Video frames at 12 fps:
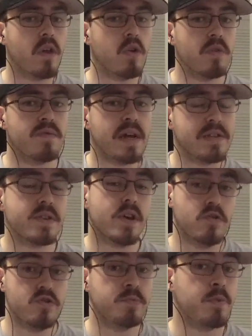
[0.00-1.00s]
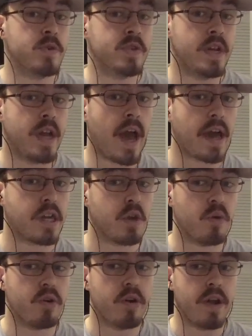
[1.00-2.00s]
know if that's 100%
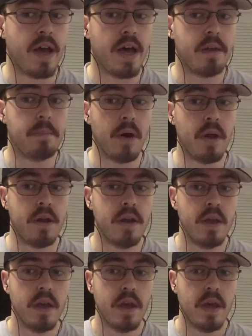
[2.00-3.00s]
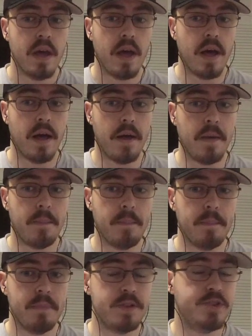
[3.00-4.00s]
accurate or not, but
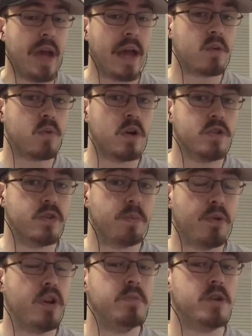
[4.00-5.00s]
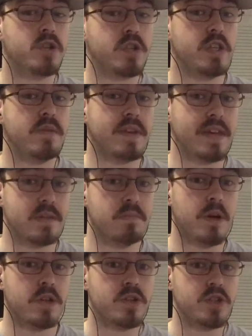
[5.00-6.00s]
the Jaguars are pretty much leaving as
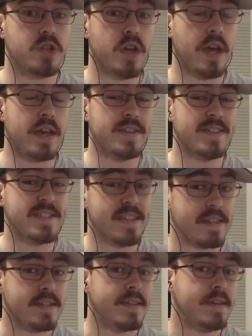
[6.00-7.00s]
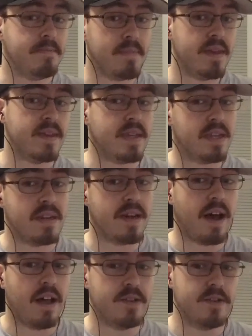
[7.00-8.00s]
much as $60 million
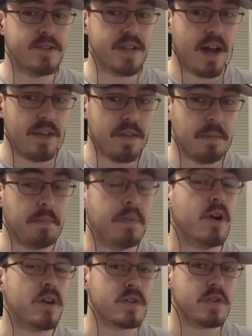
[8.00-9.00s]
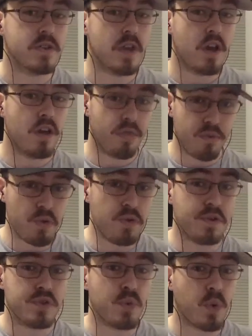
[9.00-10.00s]
on the books through
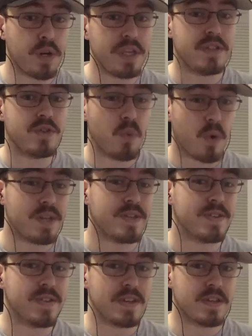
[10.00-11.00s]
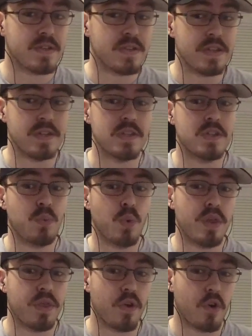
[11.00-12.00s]
the 2026 season
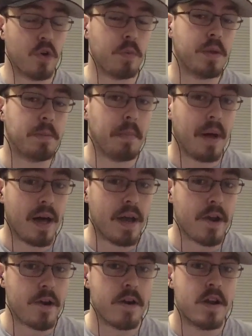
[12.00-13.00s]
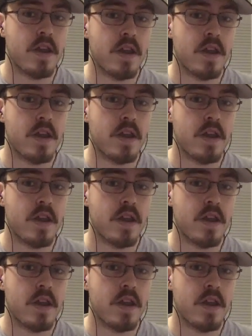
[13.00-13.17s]
with Urban Meyer.